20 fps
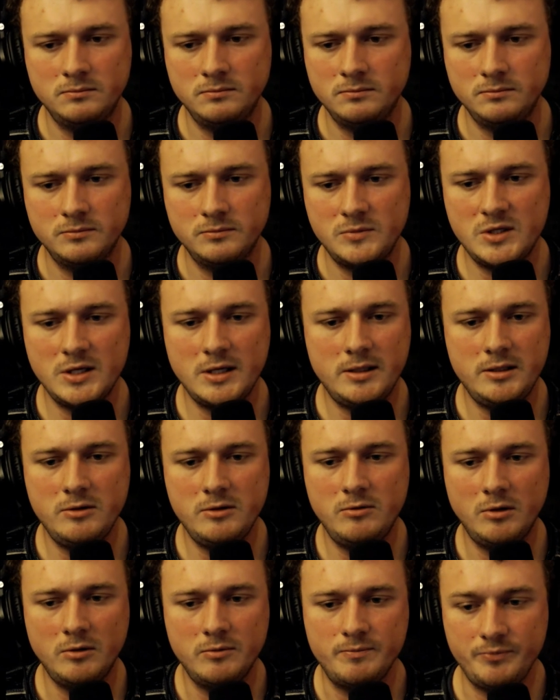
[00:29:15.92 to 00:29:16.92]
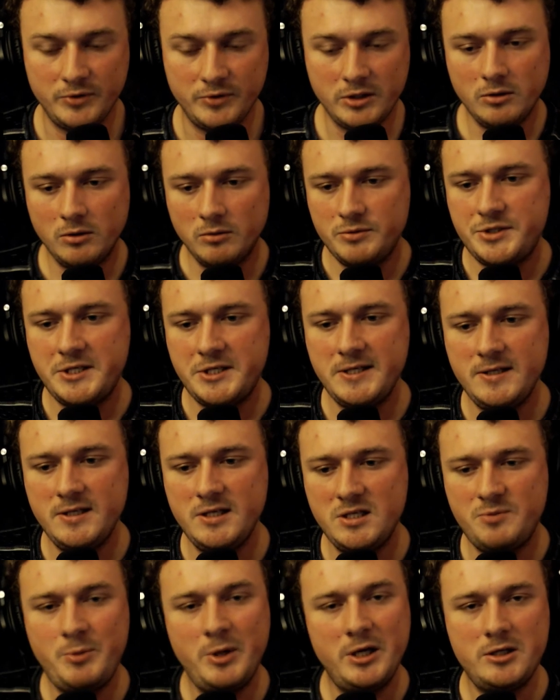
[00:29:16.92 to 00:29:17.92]
It's like, you don't see
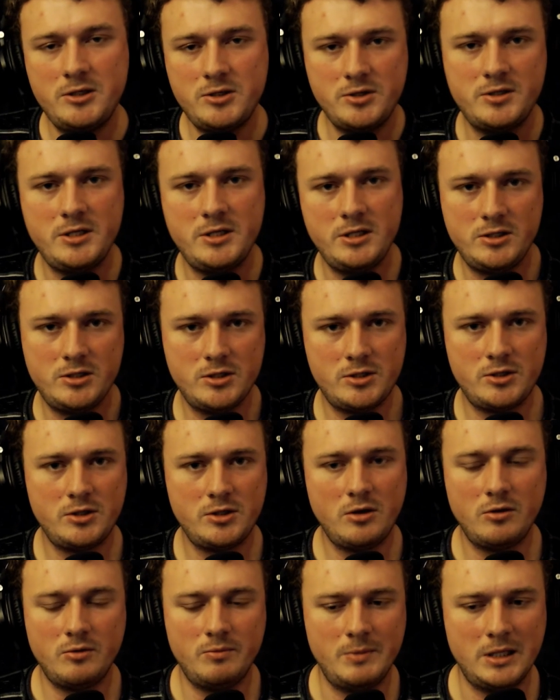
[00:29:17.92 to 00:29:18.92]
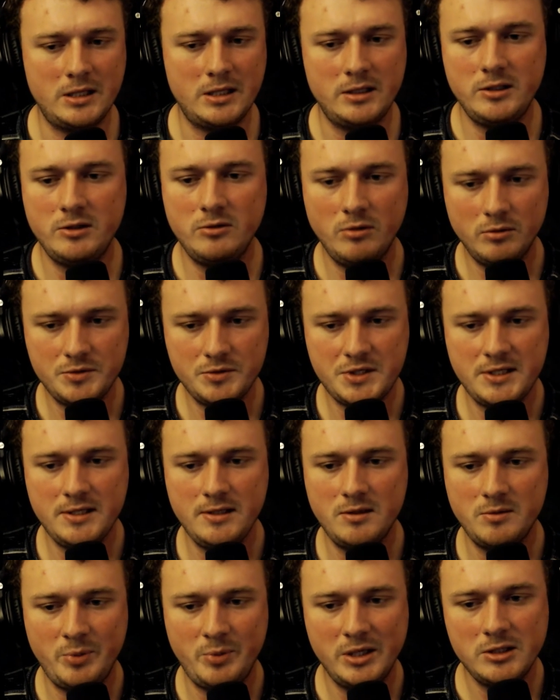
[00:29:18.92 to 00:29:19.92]
these pictures he just showed, man. You don't see
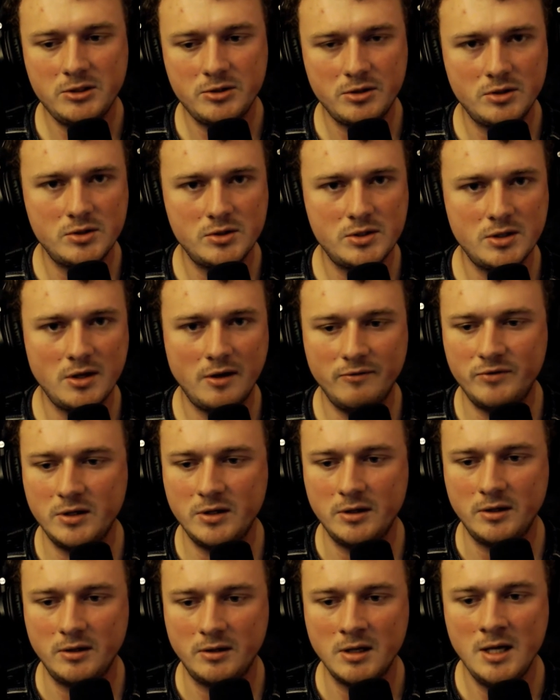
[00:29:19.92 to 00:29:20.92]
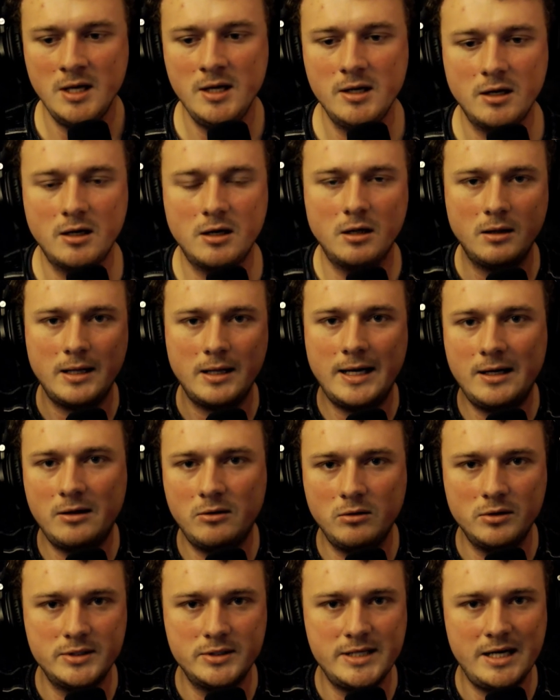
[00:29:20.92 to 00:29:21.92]
the pictures of the
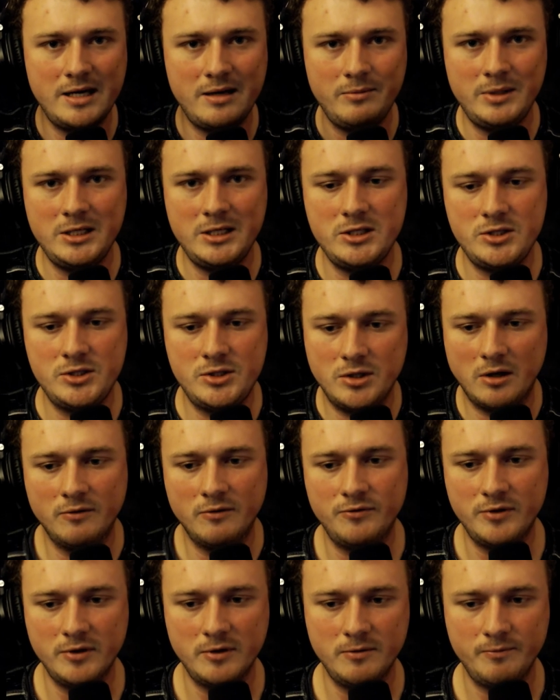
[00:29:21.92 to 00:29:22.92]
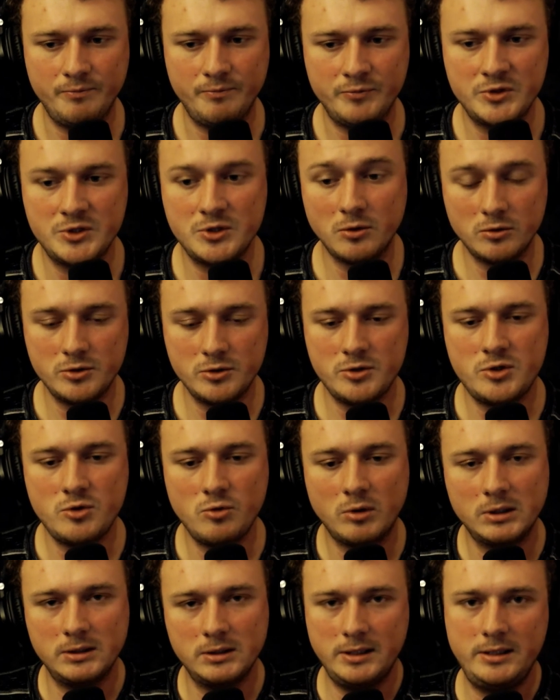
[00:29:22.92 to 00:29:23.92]
collateral damage of the soldiers who
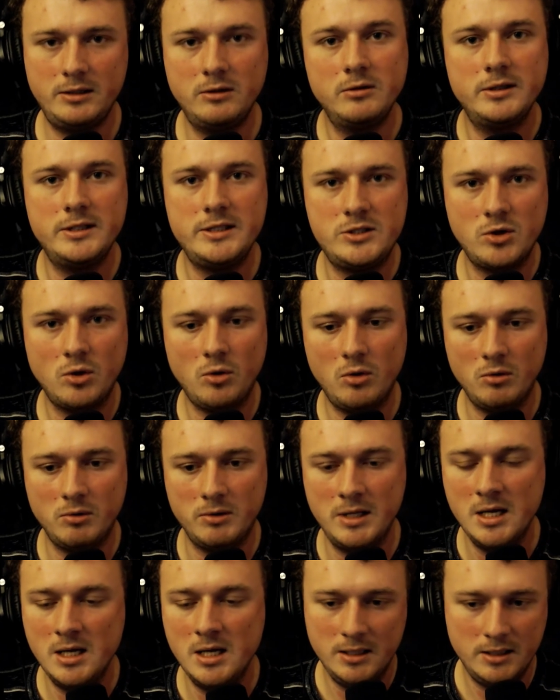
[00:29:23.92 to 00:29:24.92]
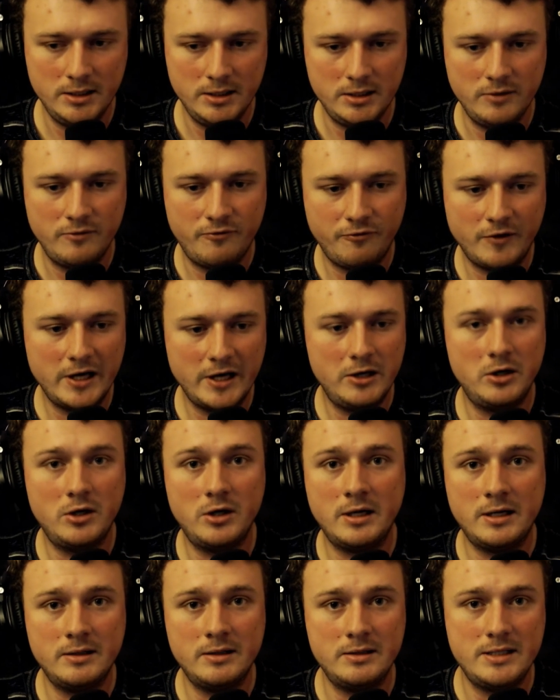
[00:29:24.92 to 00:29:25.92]
are literally told, fire
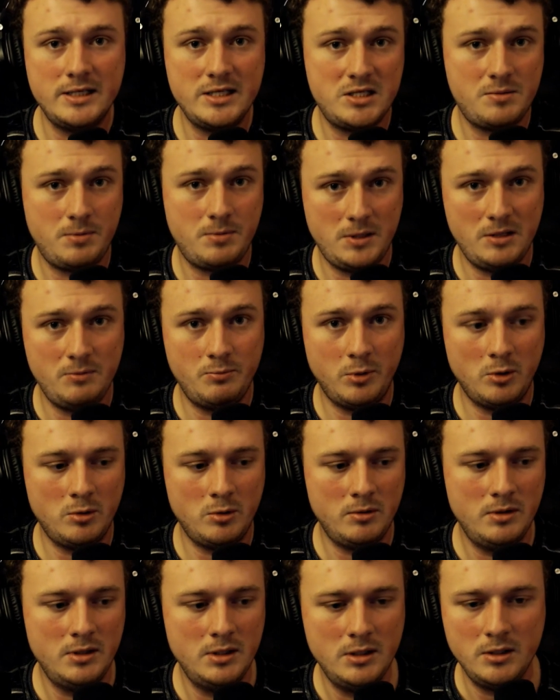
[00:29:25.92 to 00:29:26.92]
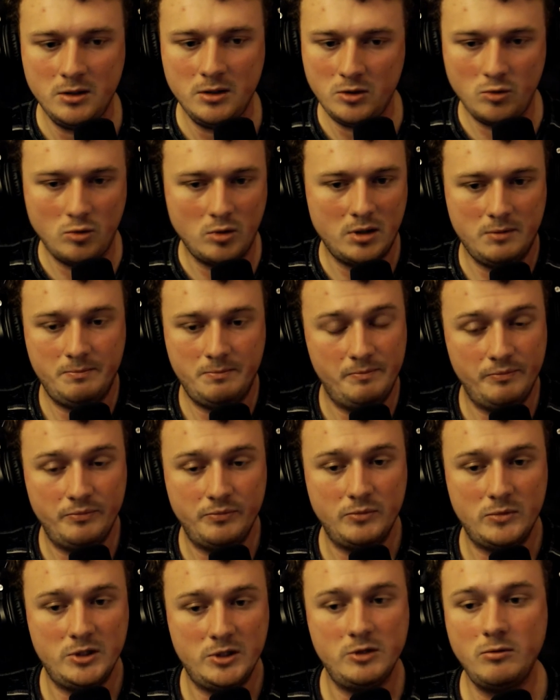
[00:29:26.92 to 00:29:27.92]
on these people who are,
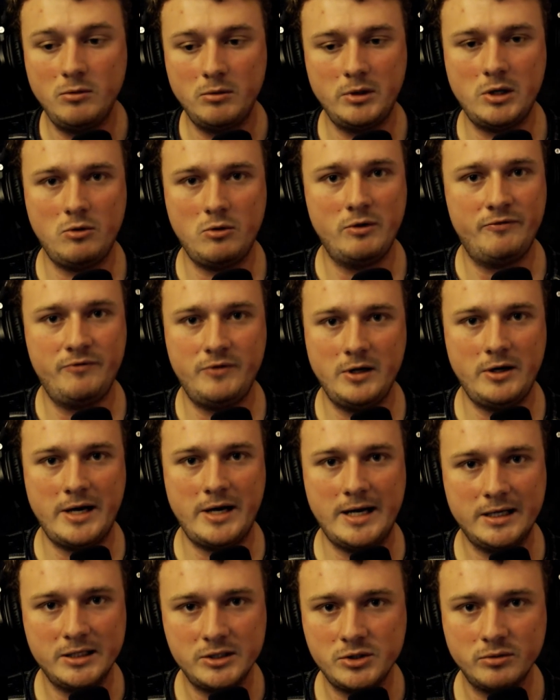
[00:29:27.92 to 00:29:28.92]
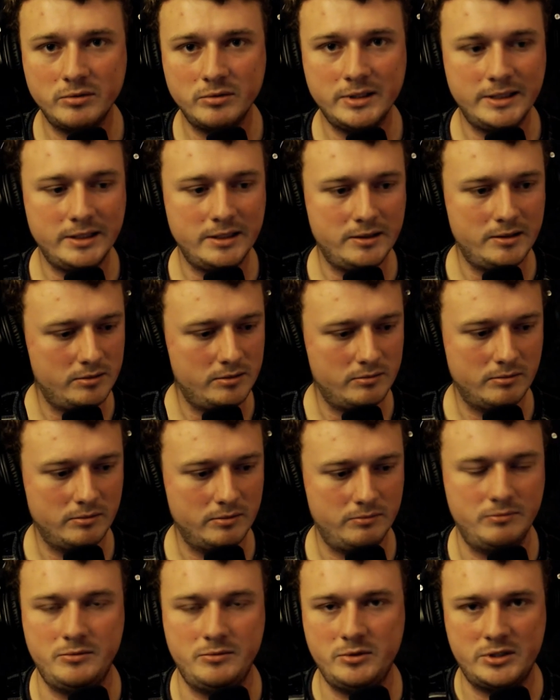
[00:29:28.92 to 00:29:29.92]
you don't know if they're actually
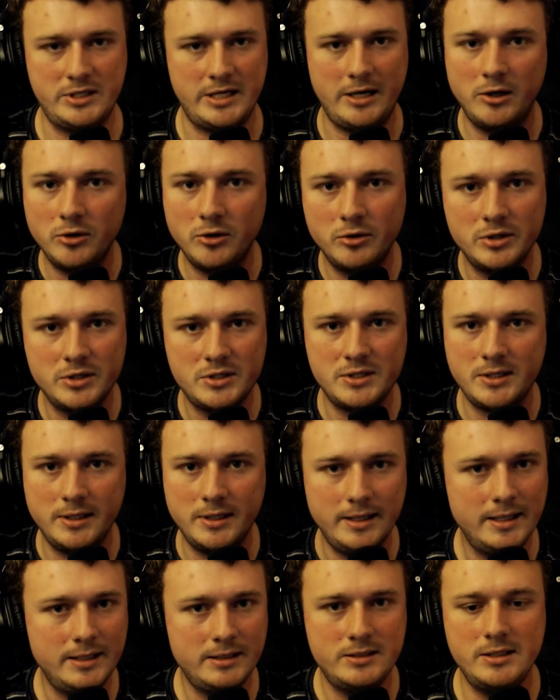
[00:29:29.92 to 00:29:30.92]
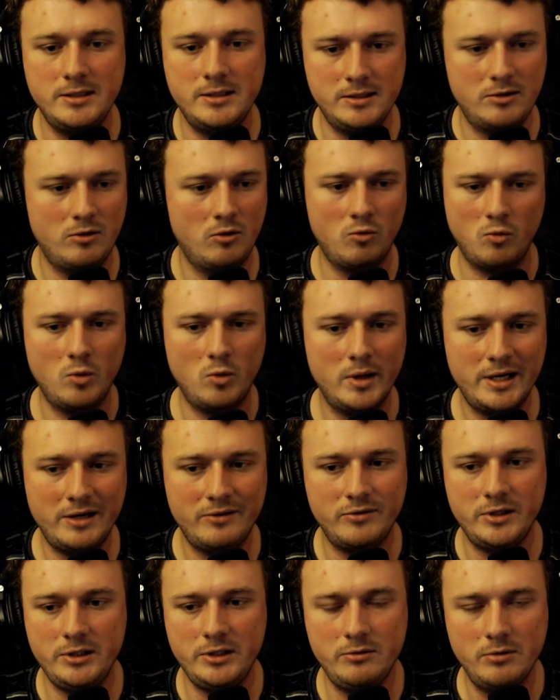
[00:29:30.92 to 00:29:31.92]
terrorists connected or whatever,
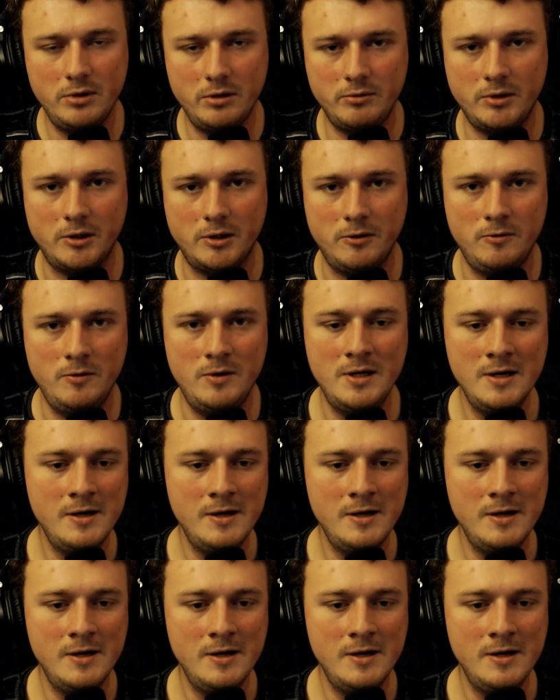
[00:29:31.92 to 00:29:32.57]
you don't know.